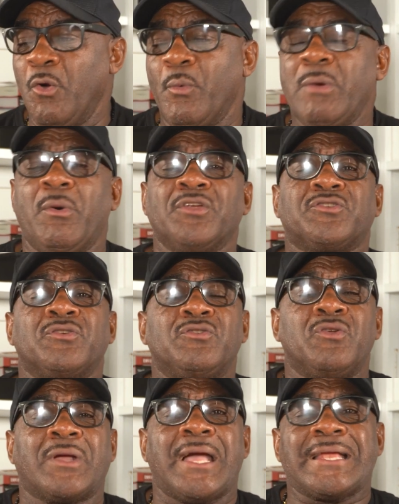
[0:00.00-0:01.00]
We want to
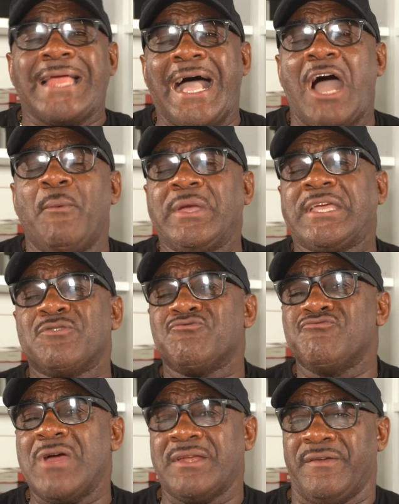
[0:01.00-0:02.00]
look at how we
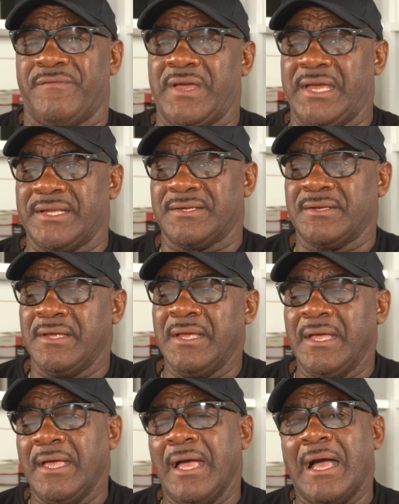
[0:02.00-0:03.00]
can renovate
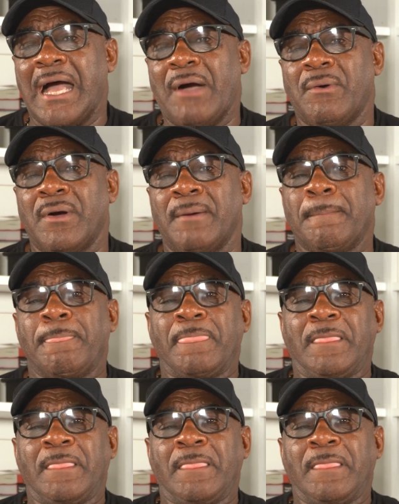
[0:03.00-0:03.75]
our